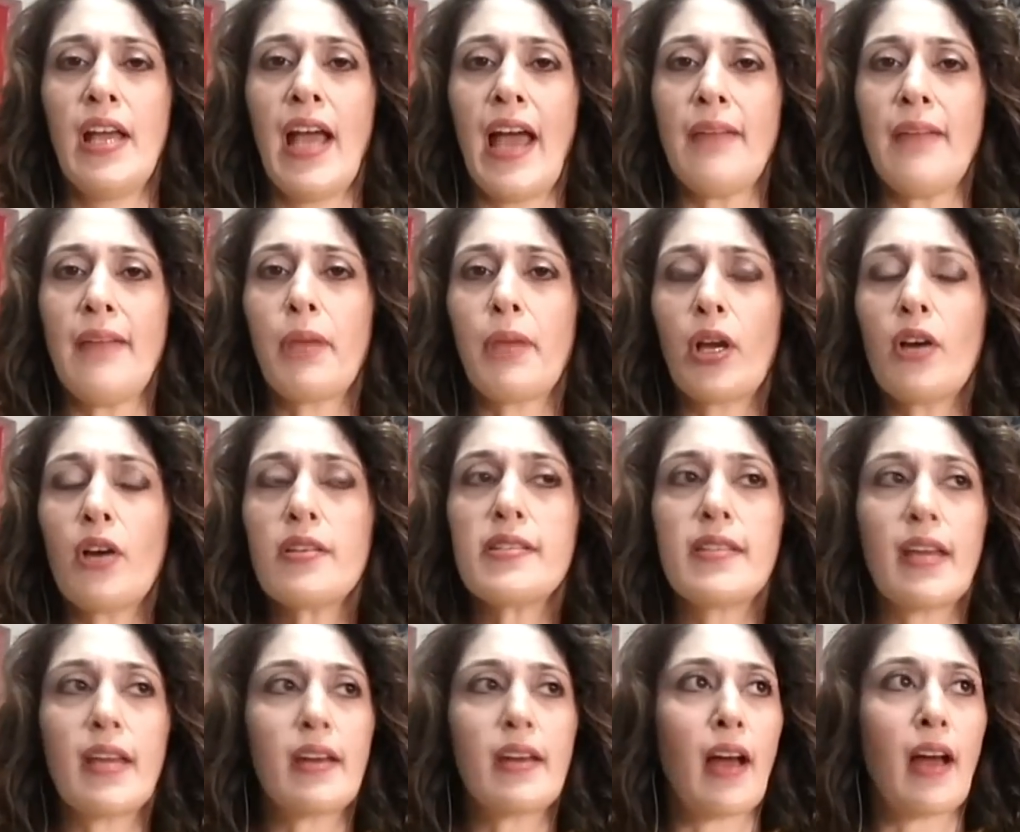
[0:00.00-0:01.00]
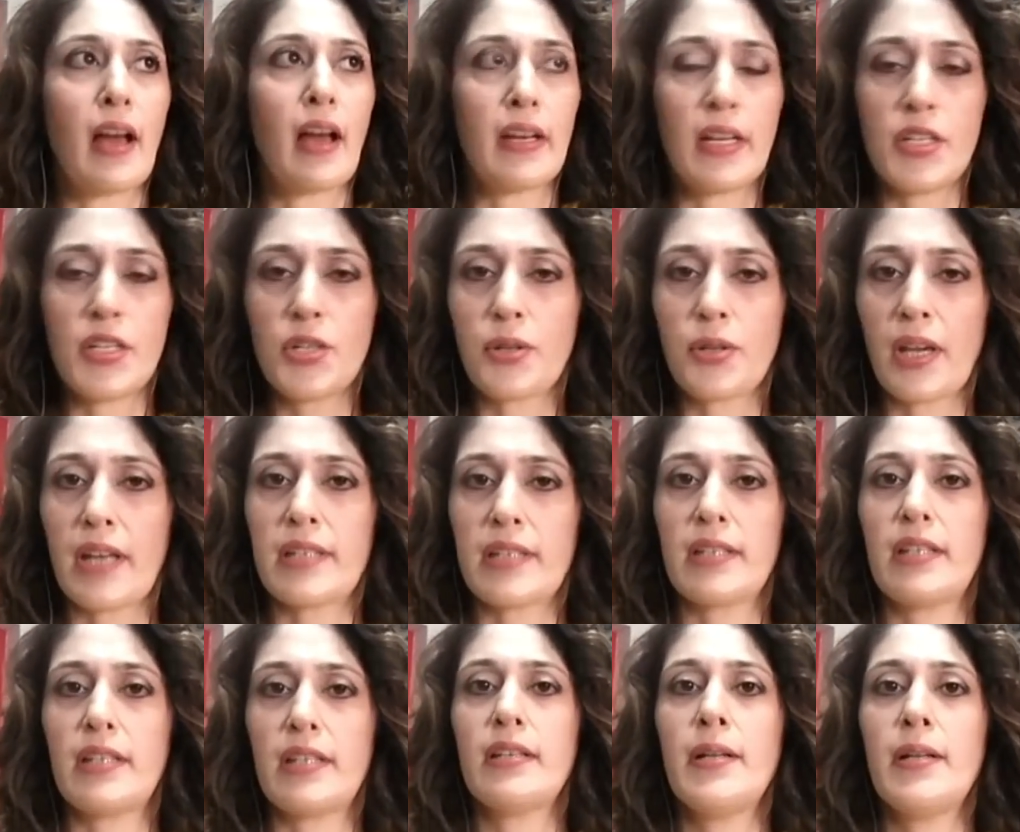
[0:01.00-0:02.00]
And because they are
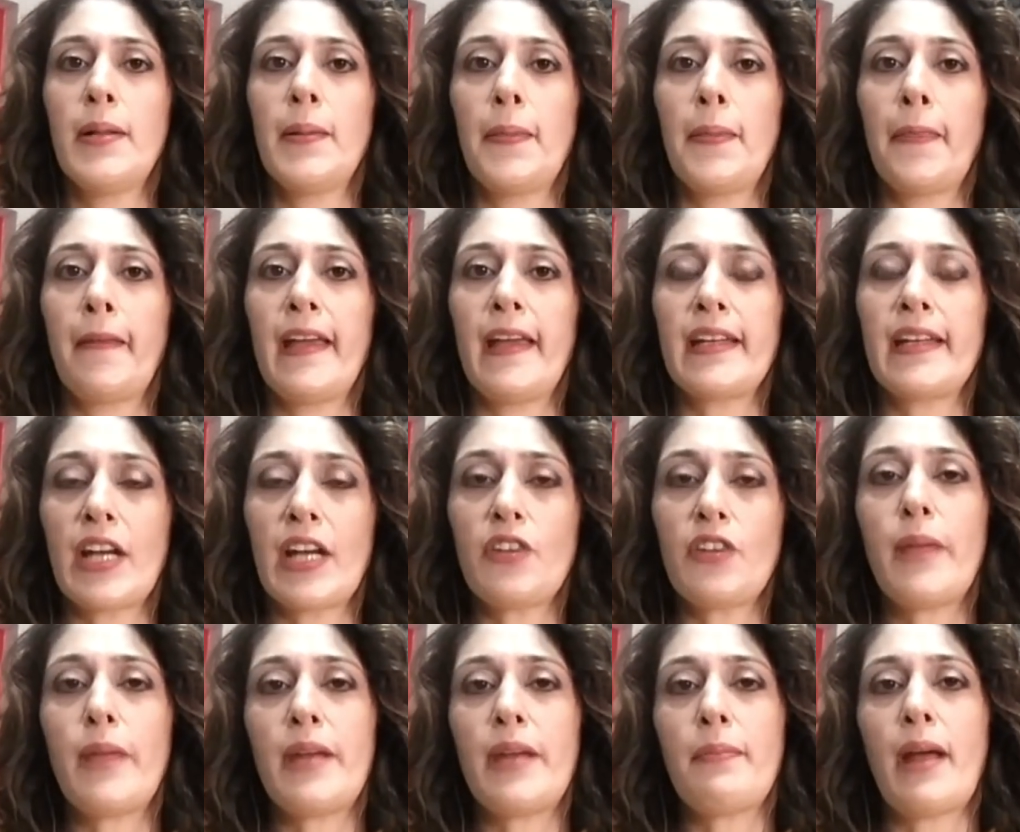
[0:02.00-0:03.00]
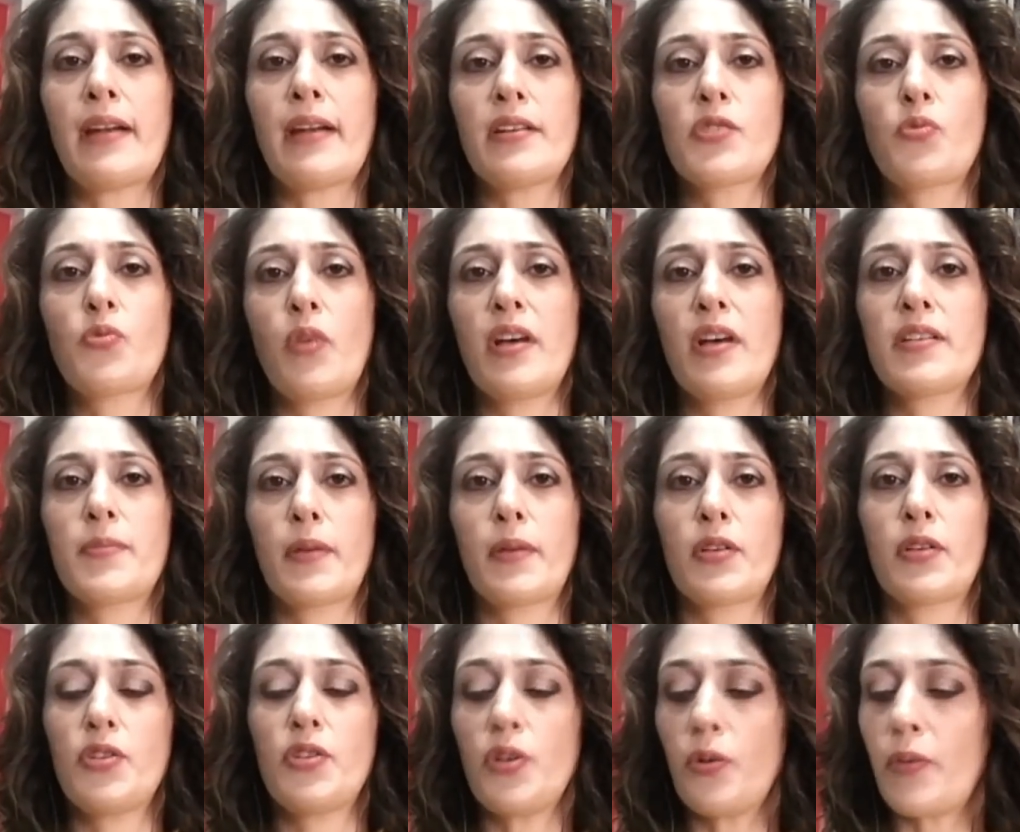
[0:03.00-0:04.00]
uneducated, it kind of made matters worse
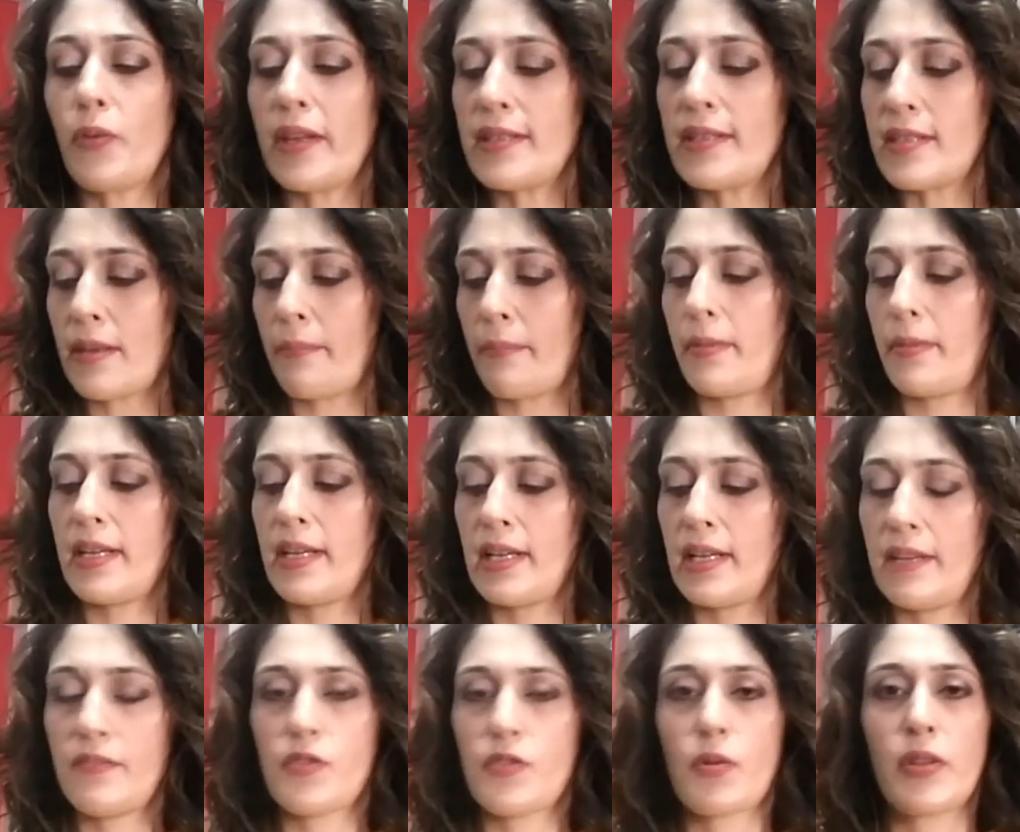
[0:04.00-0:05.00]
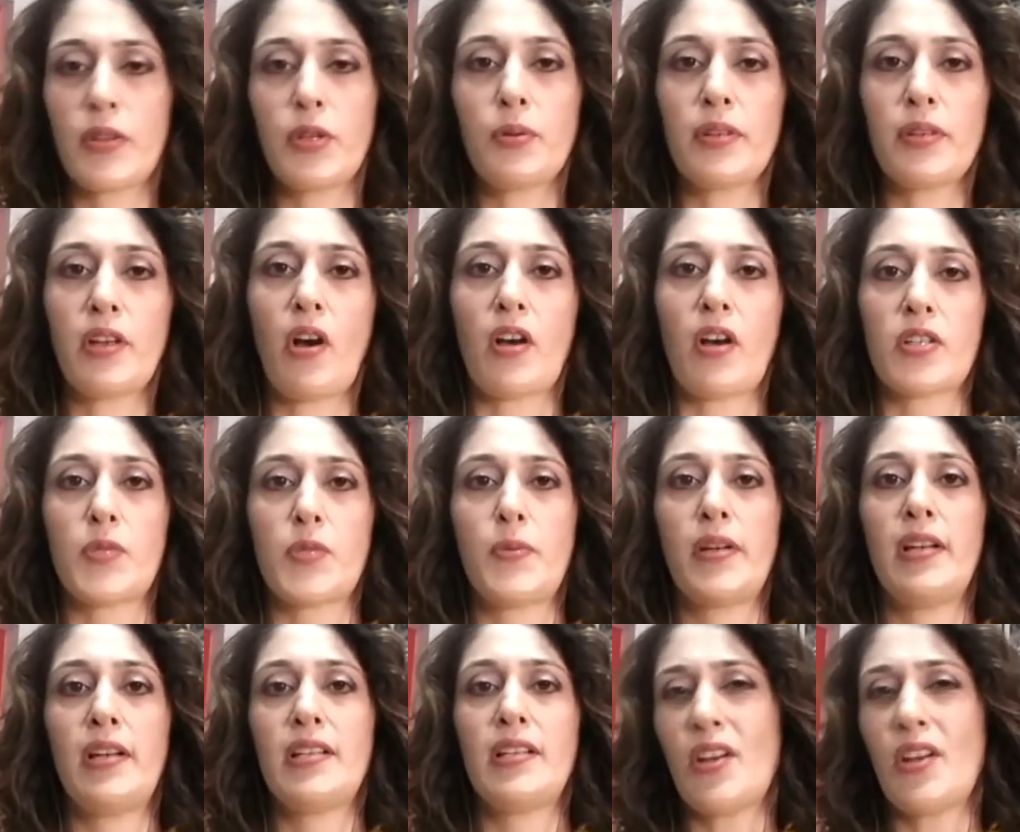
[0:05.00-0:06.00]
because, when somebody lives with you in the
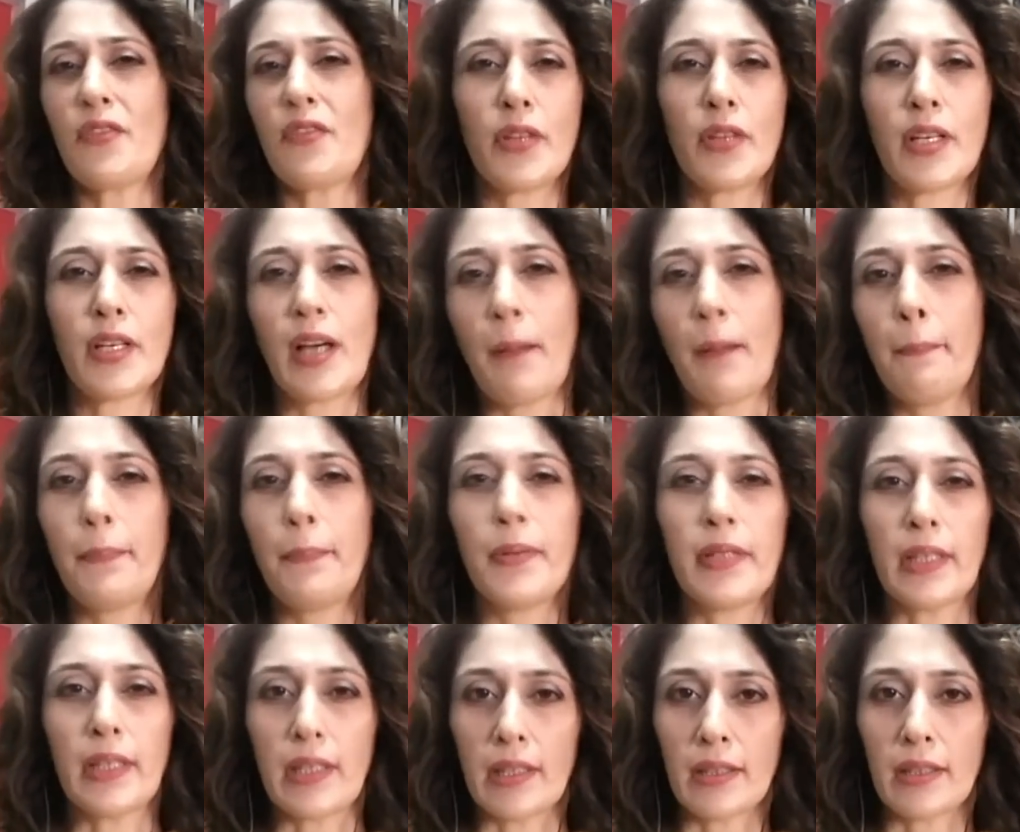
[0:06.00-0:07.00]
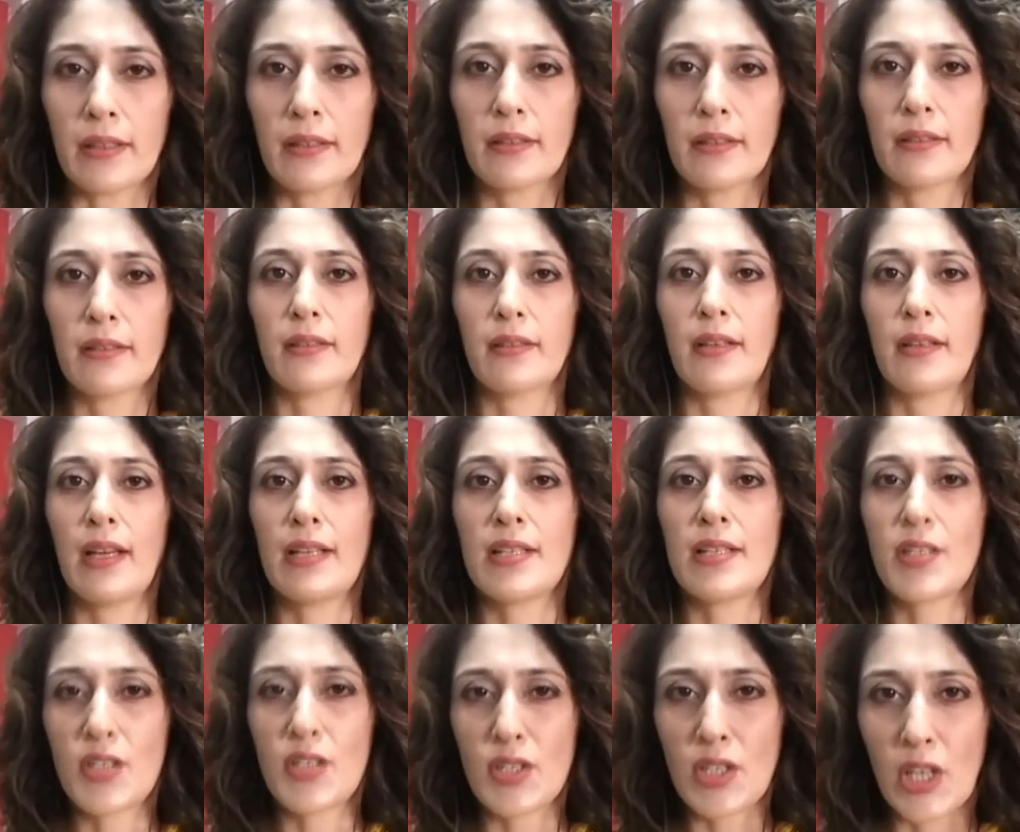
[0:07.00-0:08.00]
hospital, it's not for the company.
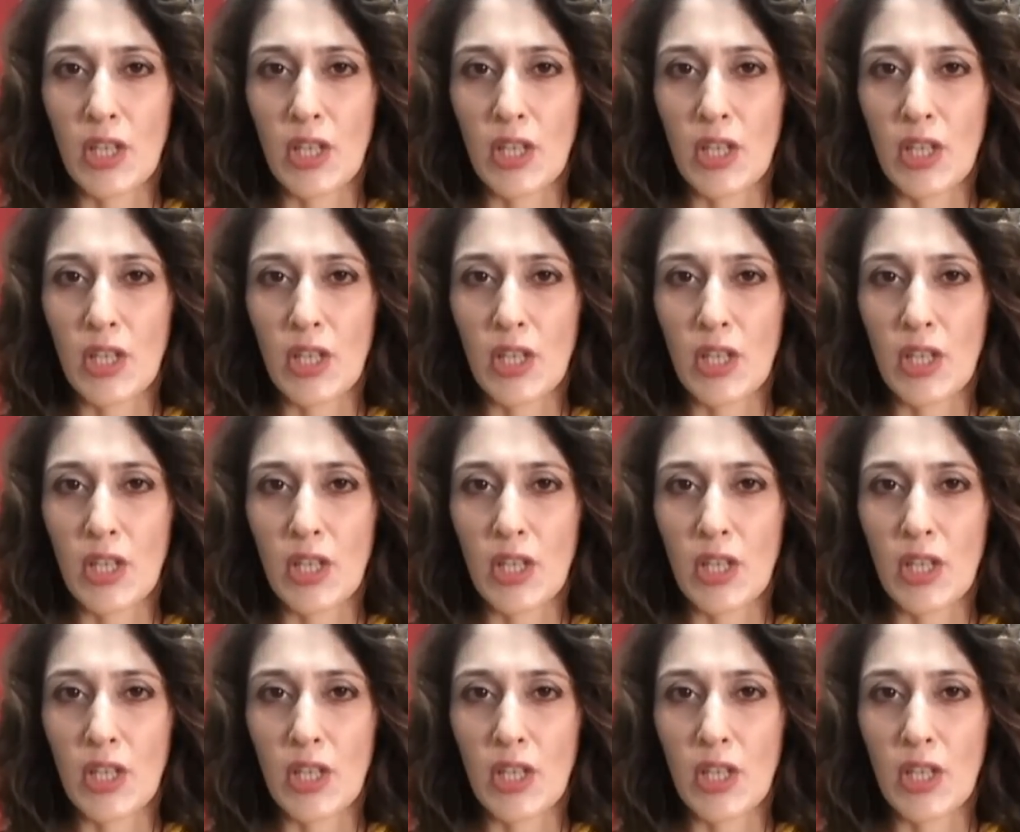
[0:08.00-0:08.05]
It's